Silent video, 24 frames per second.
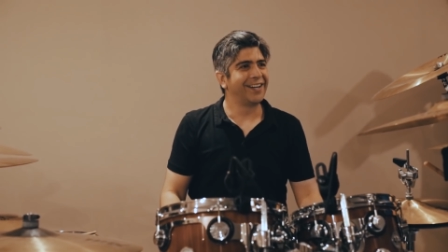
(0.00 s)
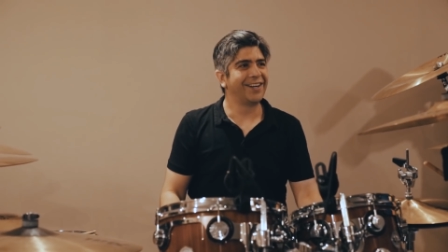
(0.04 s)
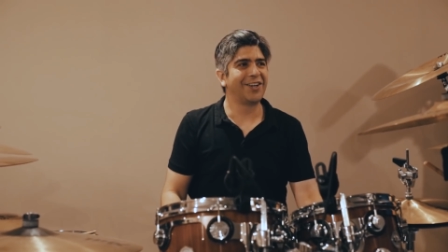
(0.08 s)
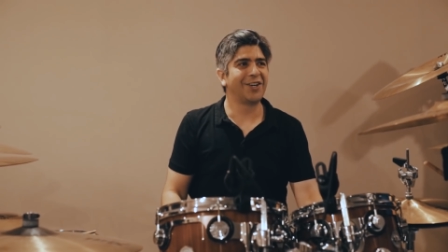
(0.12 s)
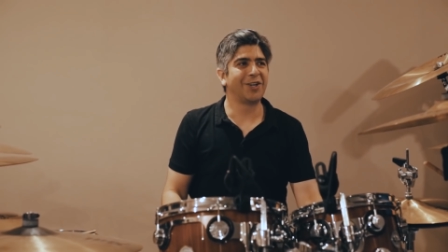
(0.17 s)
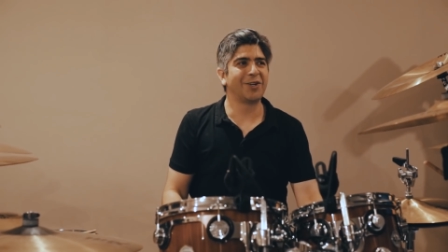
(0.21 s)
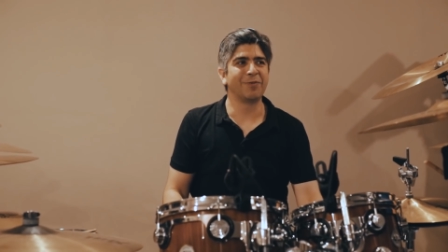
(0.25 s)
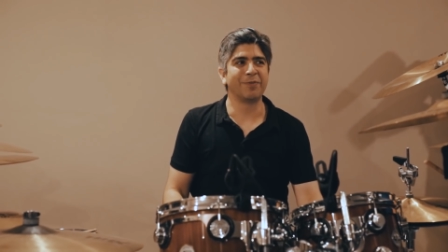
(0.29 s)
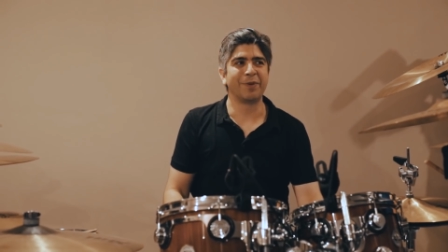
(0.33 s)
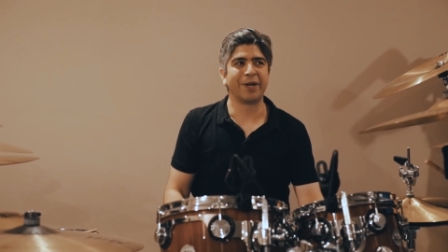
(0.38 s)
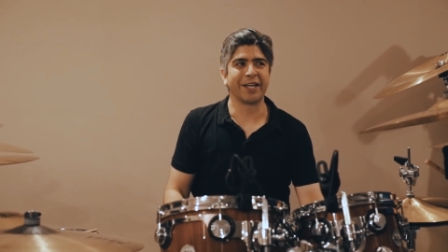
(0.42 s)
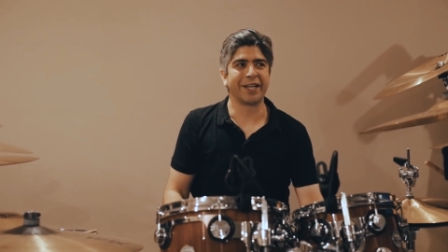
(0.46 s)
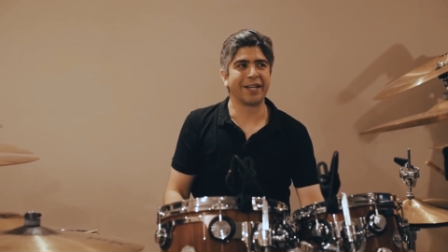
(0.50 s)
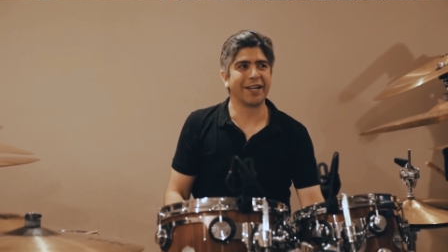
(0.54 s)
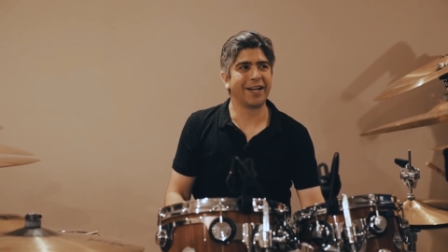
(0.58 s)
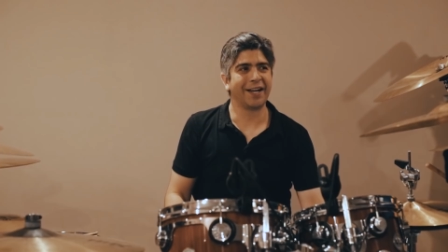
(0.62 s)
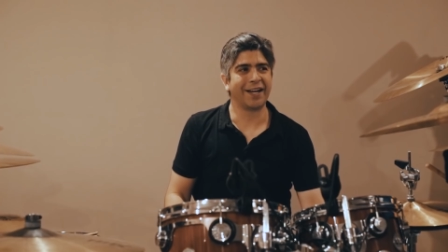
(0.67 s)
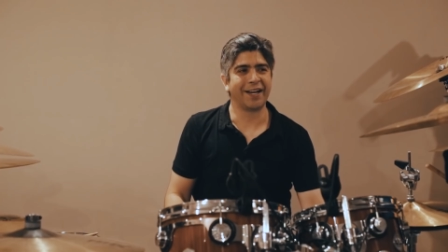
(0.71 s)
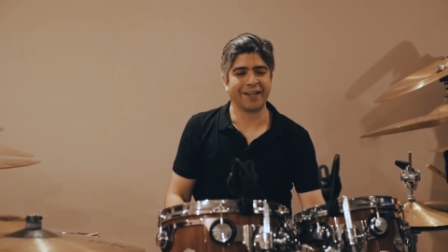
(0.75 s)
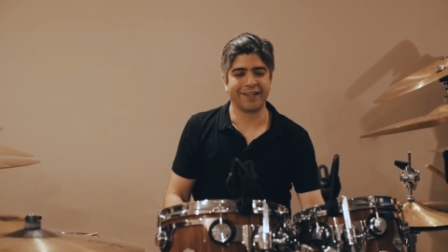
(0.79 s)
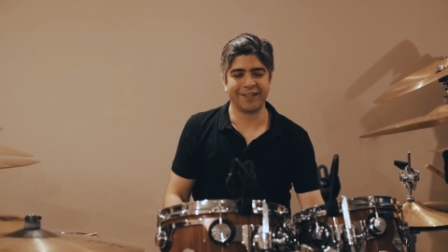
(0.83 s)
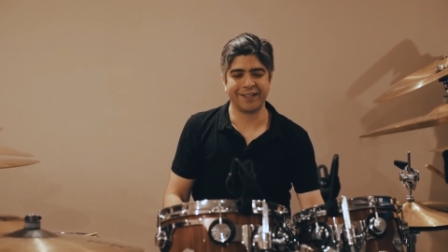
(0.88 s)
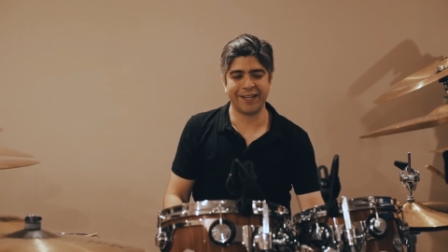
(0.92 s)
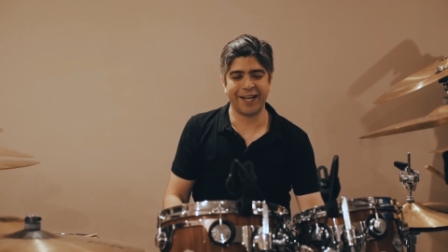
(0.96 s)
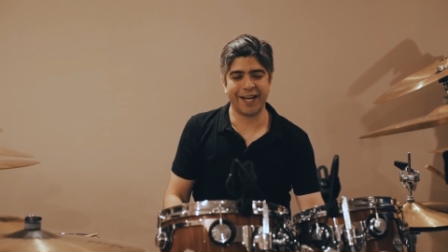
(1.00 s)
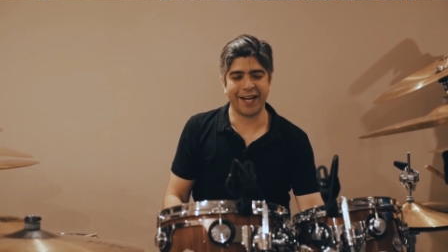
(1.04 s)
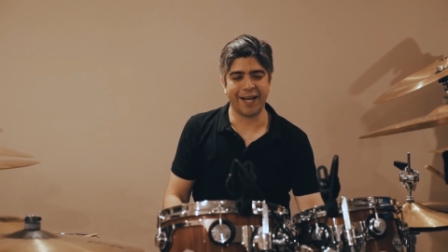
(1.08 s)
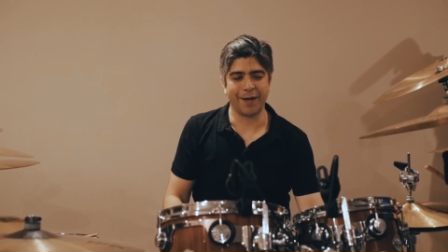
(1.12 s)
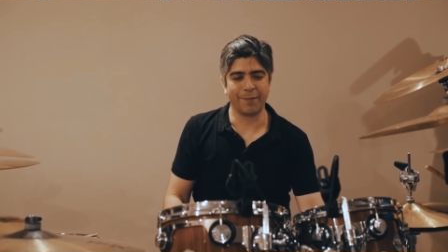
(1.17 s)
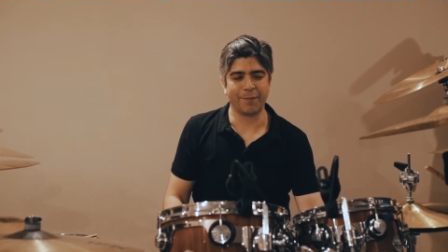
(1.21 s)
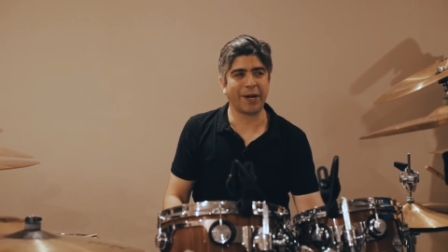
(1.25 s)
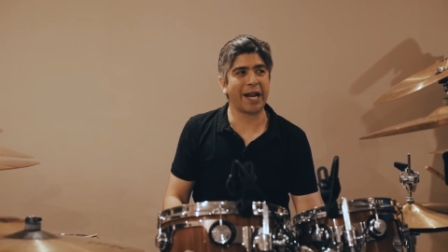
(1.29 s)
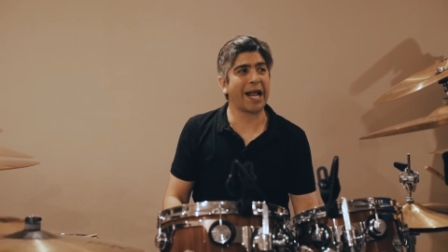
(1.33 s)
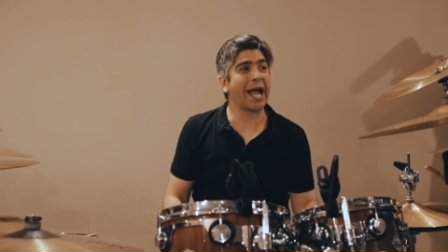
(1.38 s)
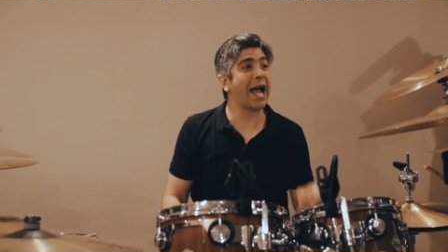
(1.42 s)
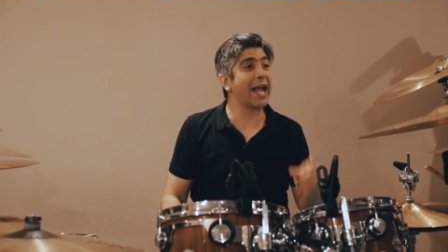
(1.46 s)
Oh my God, yeah.
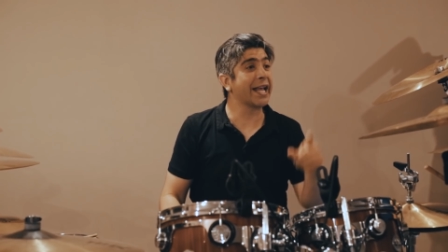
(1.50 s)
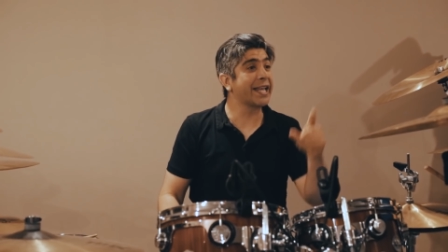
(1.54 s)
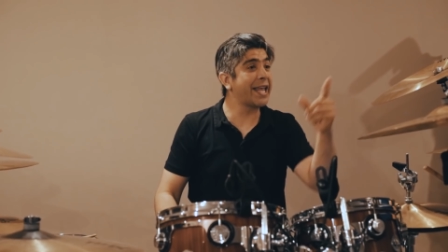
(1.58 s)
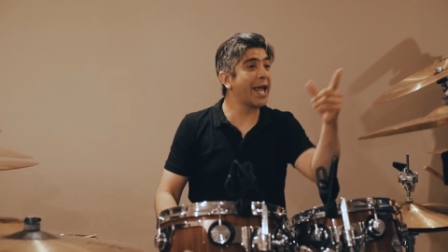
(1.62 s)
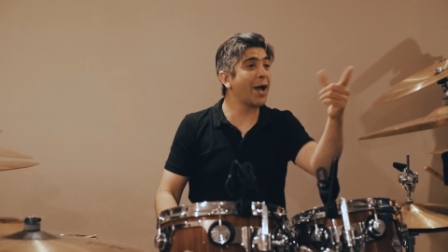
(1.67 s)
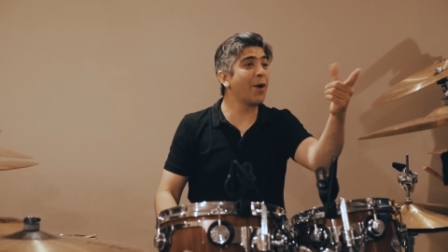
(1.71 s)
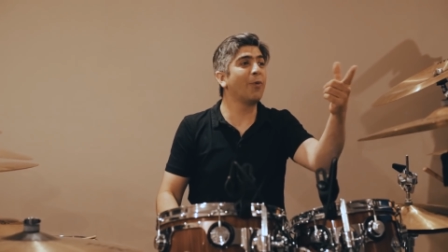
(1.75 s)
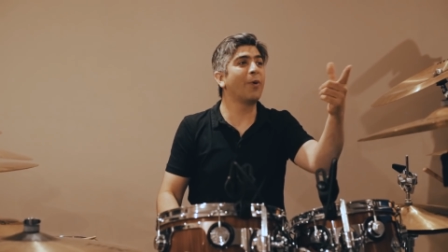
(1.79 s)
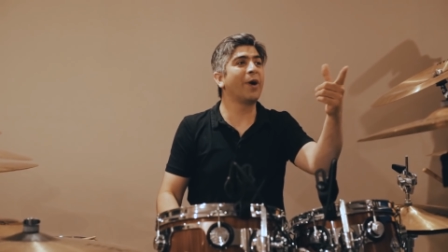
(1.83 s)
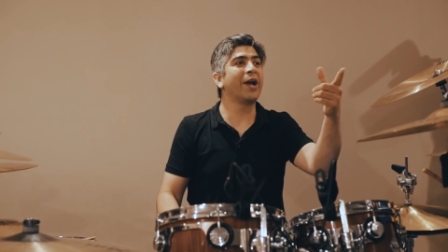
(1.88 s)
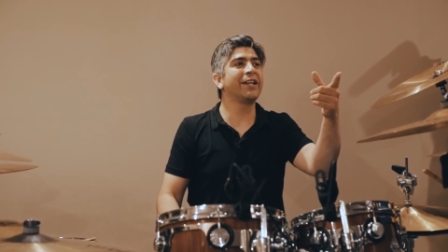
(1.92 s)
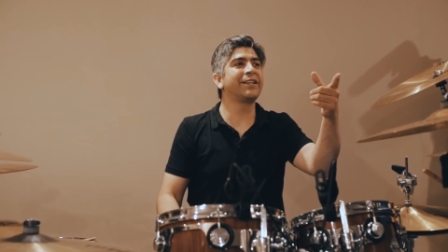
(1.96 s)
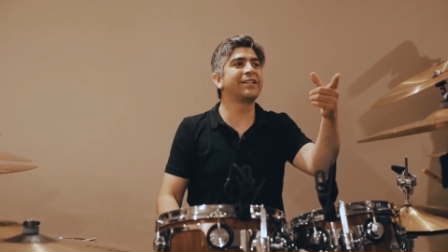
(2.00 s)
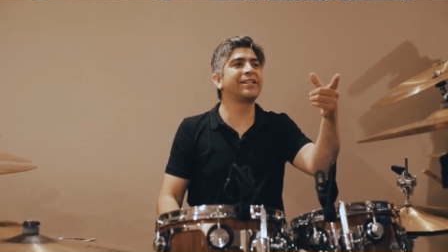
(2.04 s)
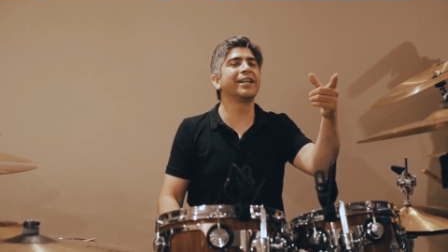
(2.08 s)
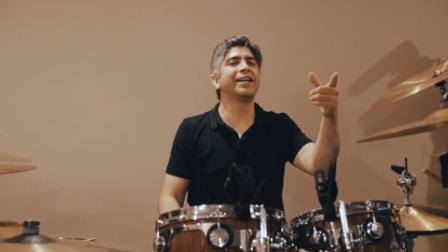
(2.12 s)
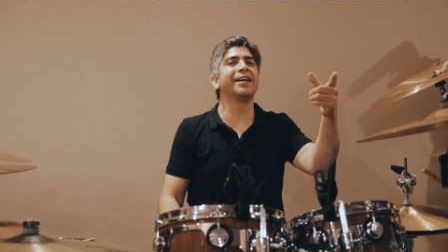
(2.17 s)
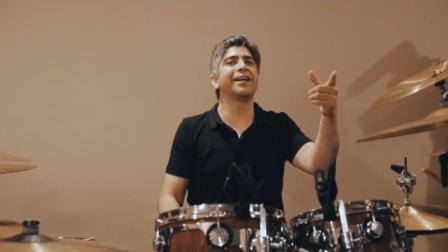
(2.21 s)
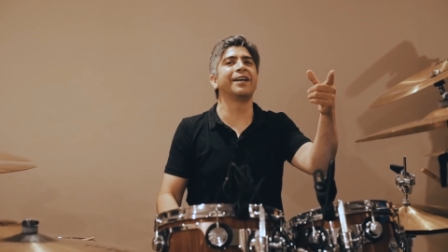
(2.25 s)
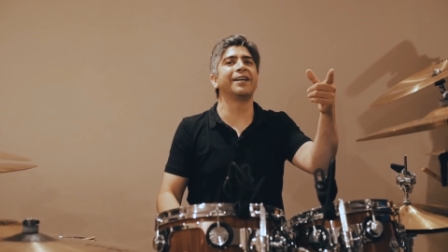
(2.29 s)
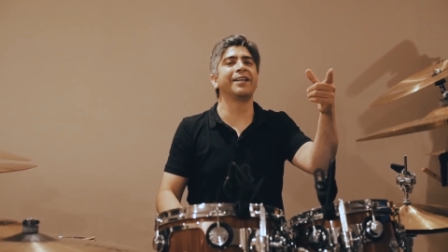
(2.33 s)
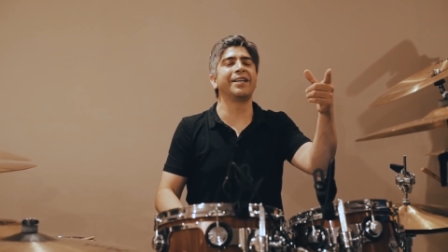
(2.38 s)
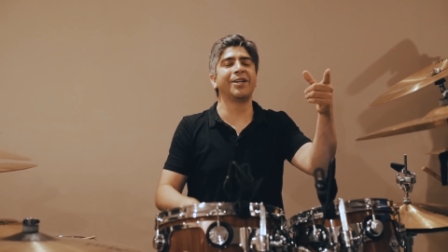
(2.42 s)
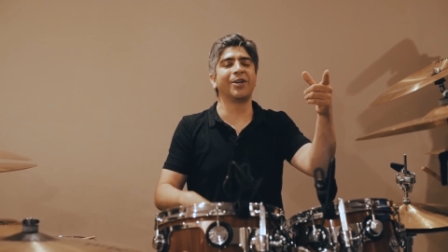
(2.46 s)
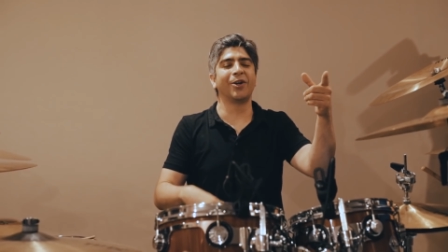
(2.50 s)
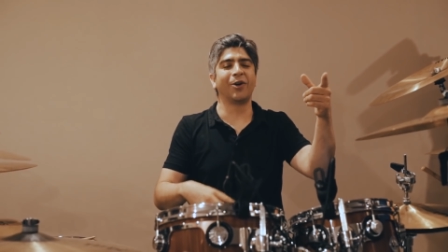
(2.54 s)
But I can't wait to,